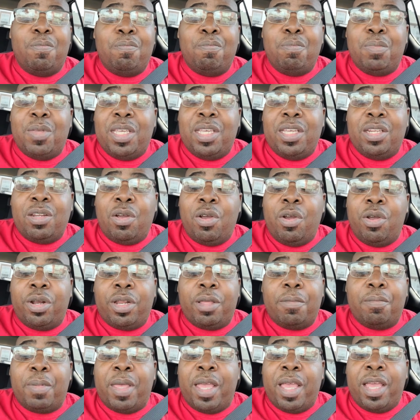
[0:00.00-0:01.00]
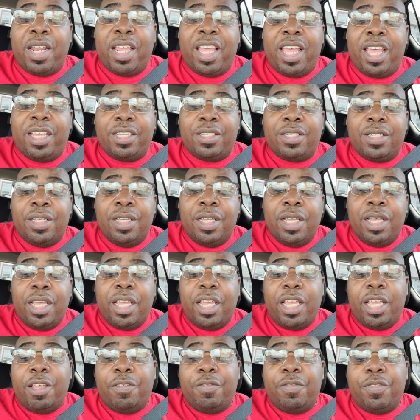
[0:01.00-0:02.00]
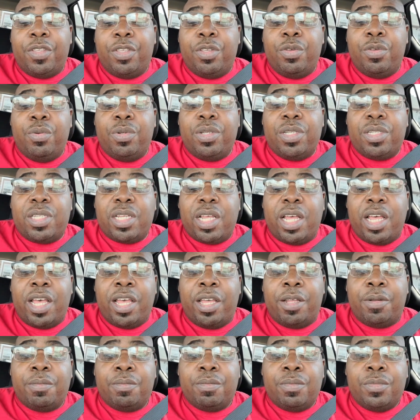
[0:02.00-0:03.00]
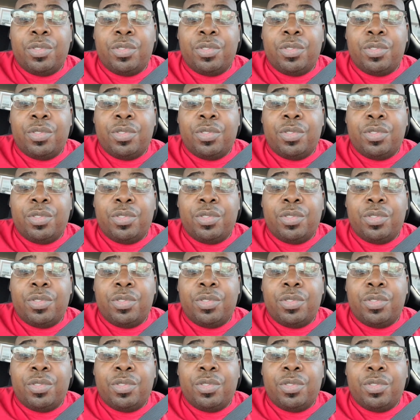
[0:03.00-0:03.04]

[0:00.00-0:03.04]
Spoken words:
mean-hearted bad act, if you decide,